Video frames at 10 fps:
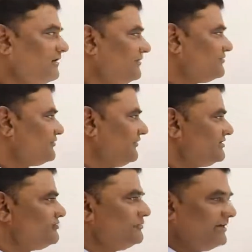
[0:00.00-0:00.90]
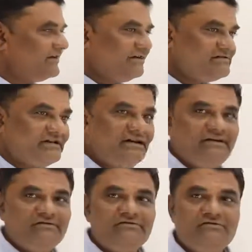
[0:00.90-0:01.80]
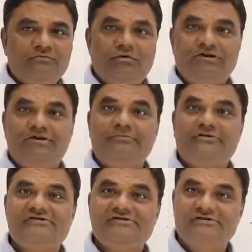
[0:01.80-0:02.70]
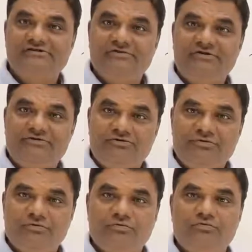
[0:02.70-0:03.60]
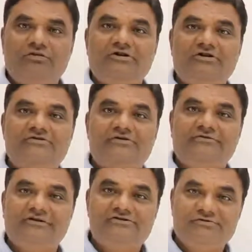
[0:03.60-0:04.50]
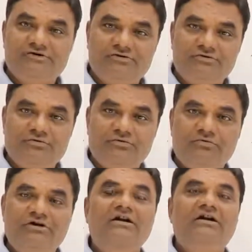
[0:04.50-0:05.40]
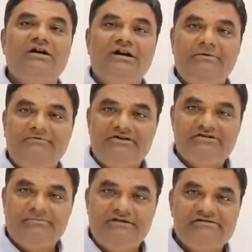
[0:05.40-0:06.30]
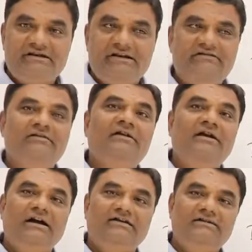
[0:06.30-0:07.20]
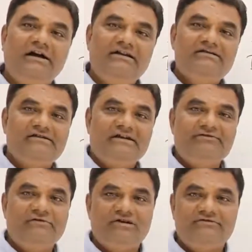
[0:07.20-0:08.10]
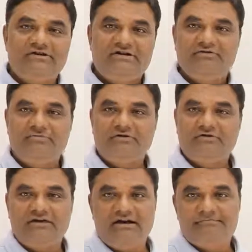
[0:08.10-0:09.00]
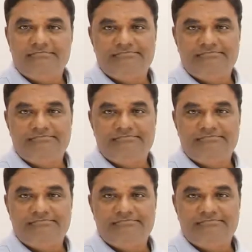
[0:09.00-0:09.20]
So first you make a design, what your procedure is going to do, what your software is going to do, come up with some design, and that design you convert into a program.